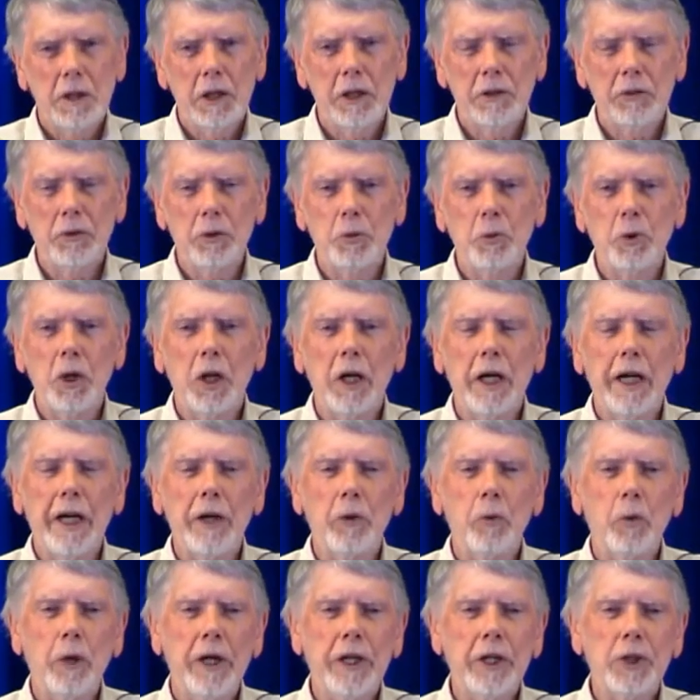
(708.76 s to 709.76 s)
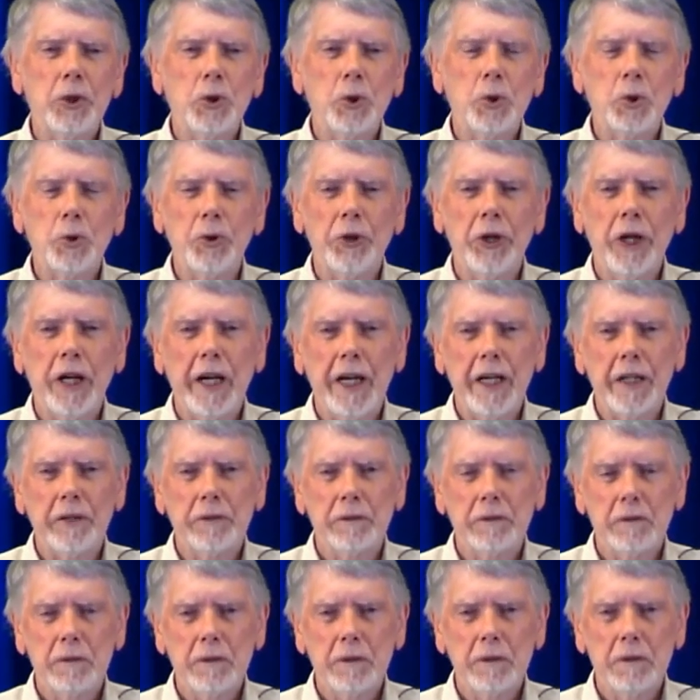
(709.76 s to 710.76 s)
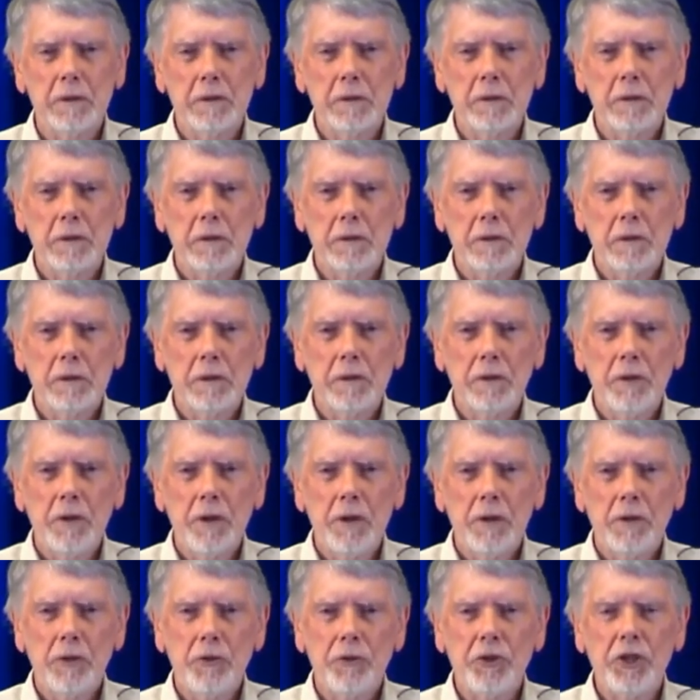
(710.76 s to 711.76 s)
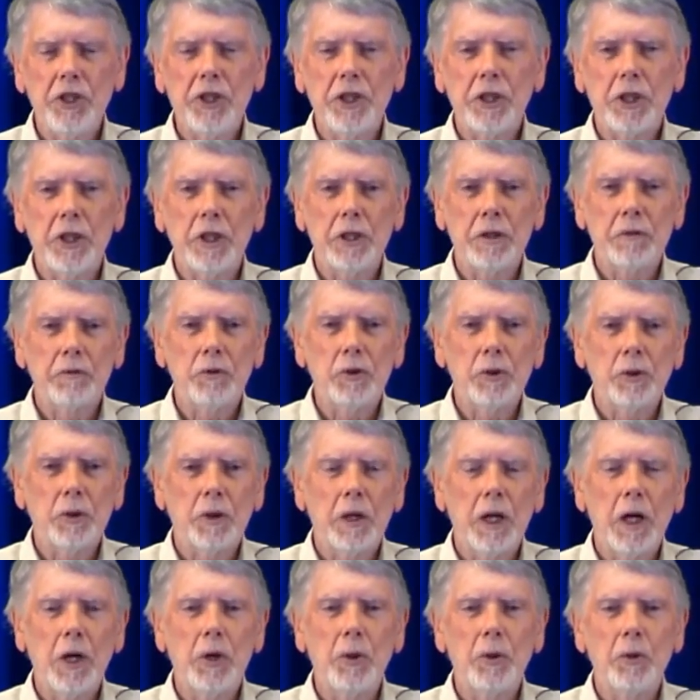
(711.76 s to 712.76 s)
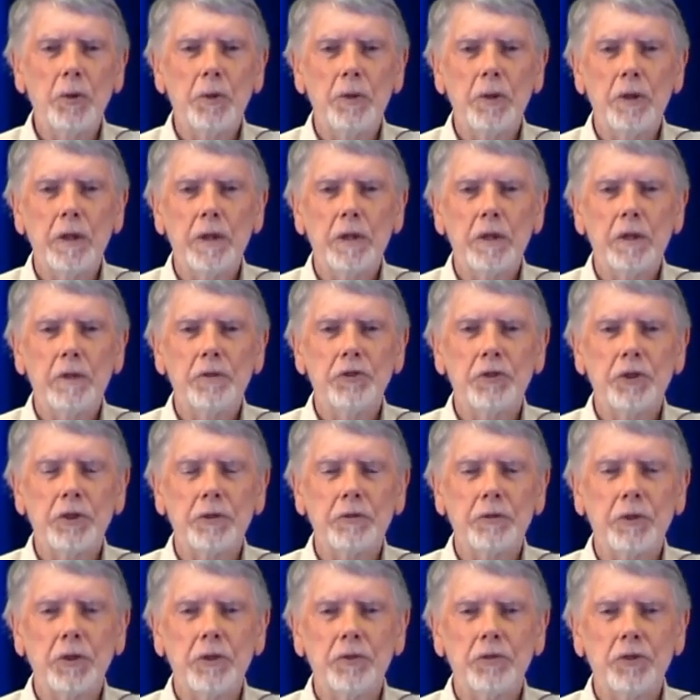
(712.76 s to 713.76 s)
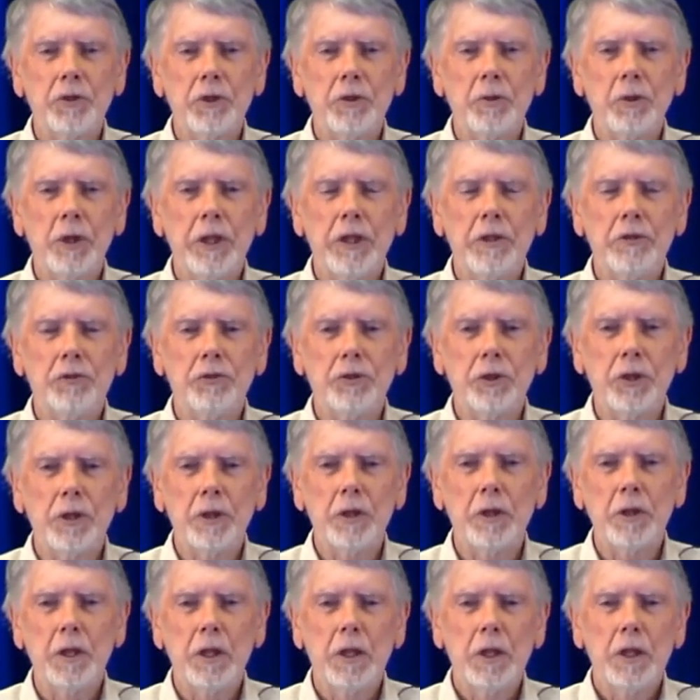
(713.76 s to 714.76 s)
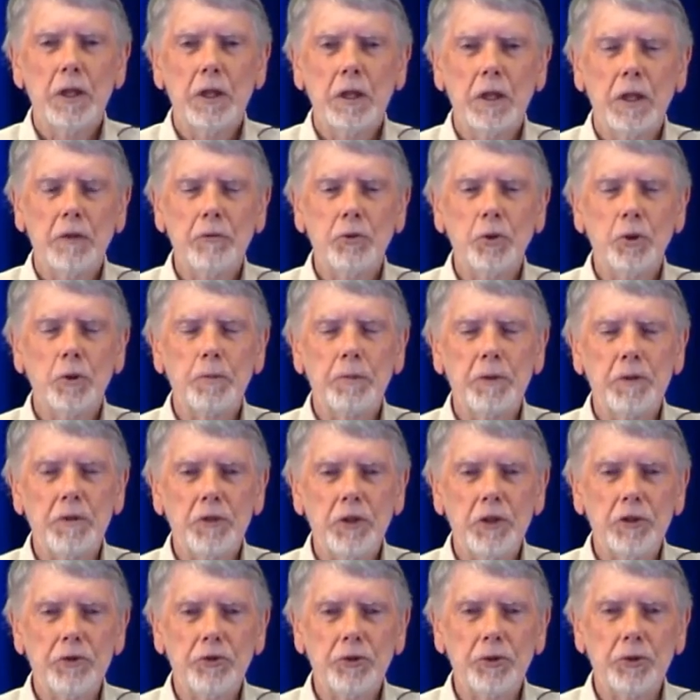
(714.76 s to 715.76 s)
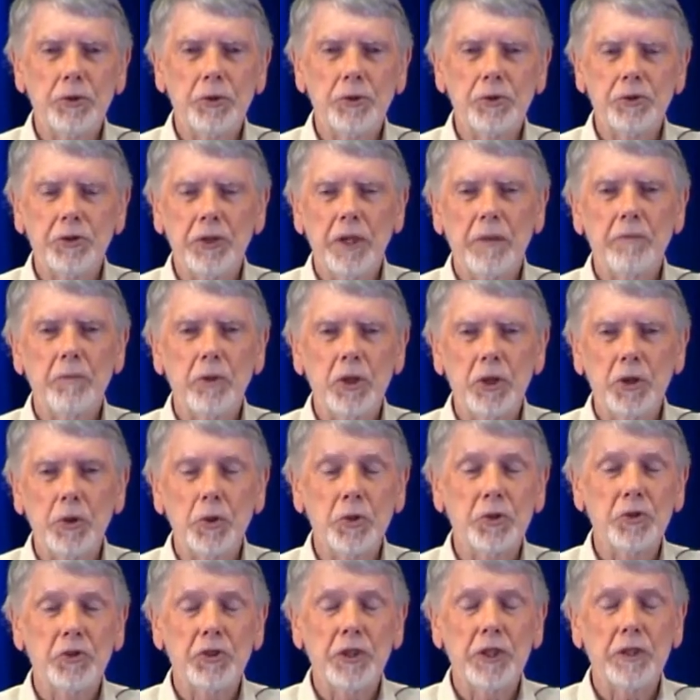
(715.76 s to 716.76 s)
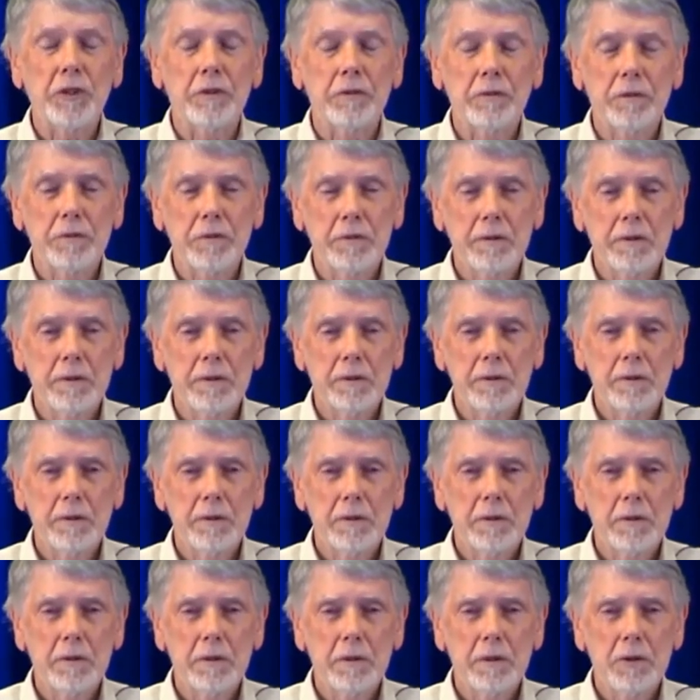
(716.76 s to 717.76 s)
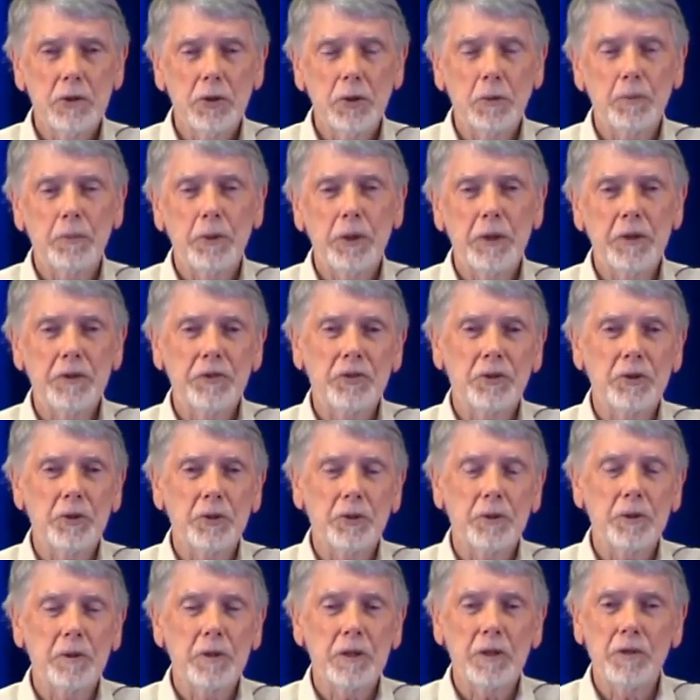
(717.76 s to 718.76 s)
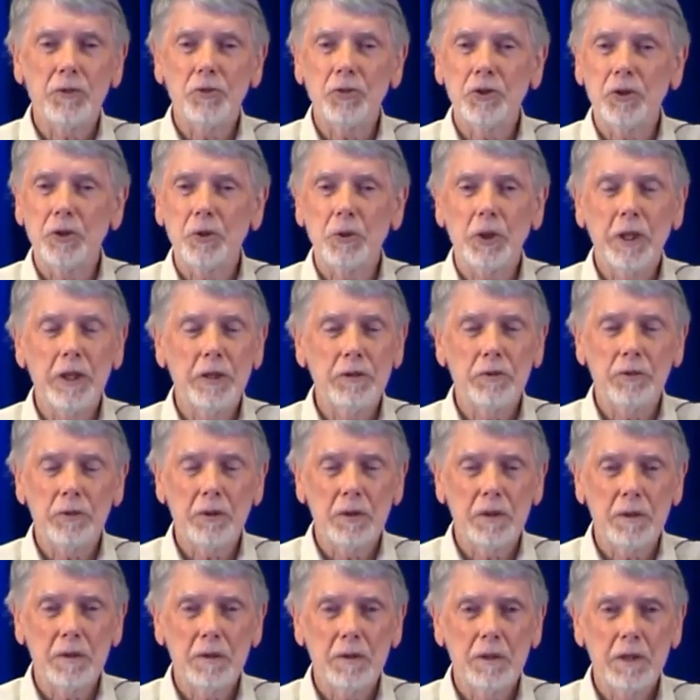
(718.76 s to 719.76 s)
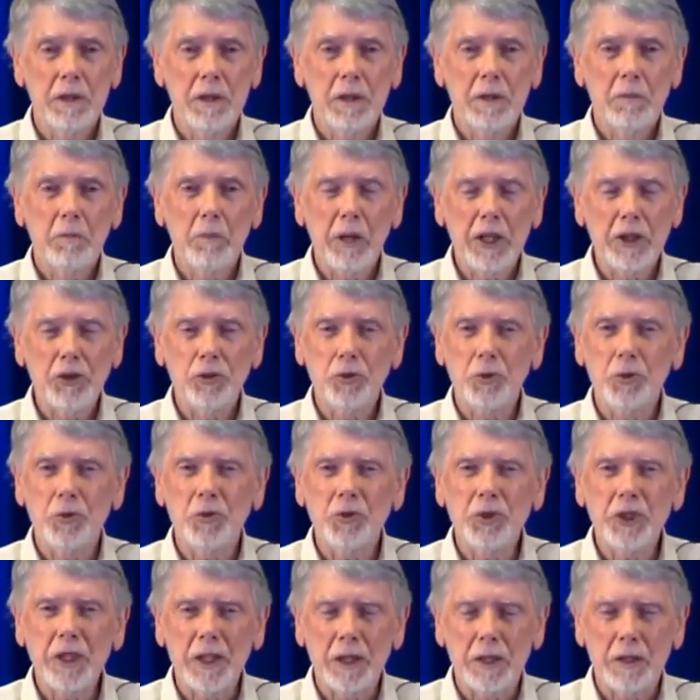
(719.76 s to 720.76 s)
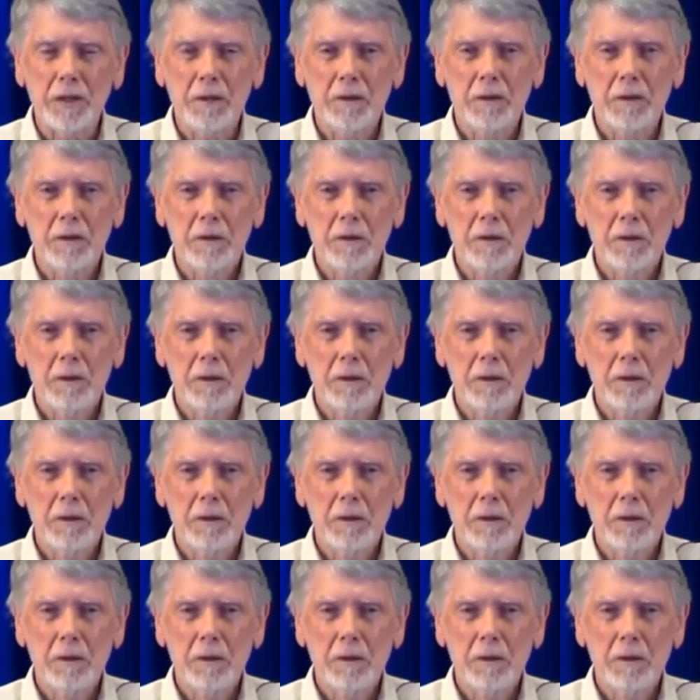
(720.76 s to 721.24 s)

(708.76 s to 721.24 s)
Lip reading: as you lie awake all night thinking of your own self-consideration, of your position or something, yourself, your personal consideration. Makes you sick.